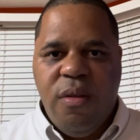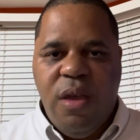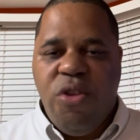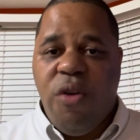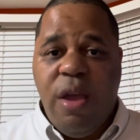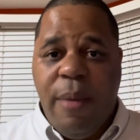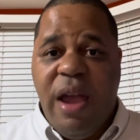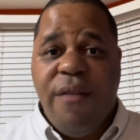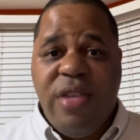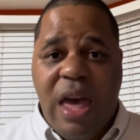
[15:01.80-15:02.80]
It's only a
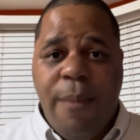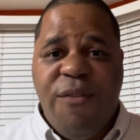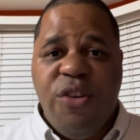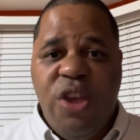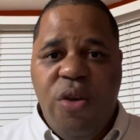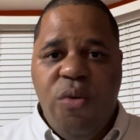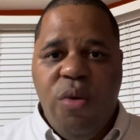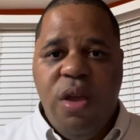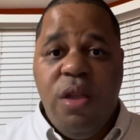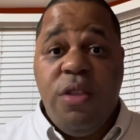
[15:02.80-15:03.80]
matter of time for
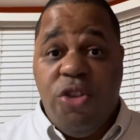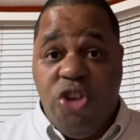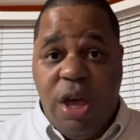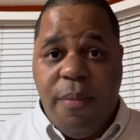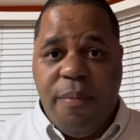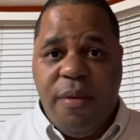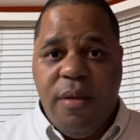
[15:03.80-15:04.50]
you to jump